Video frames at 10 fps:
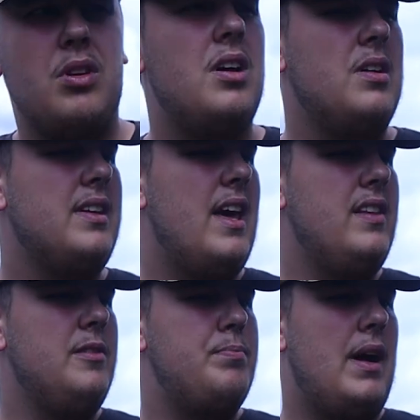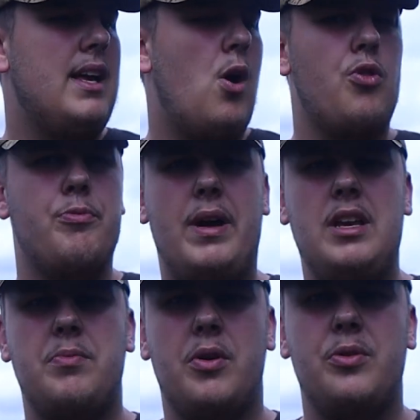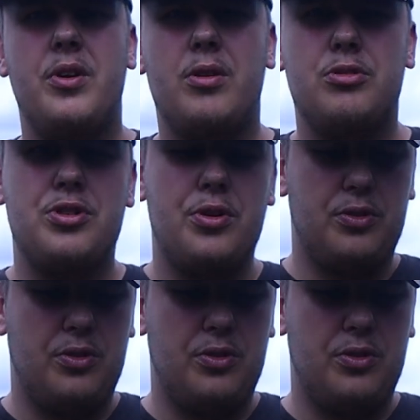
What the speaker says: we'll get these back out on the bait boat, and I'll show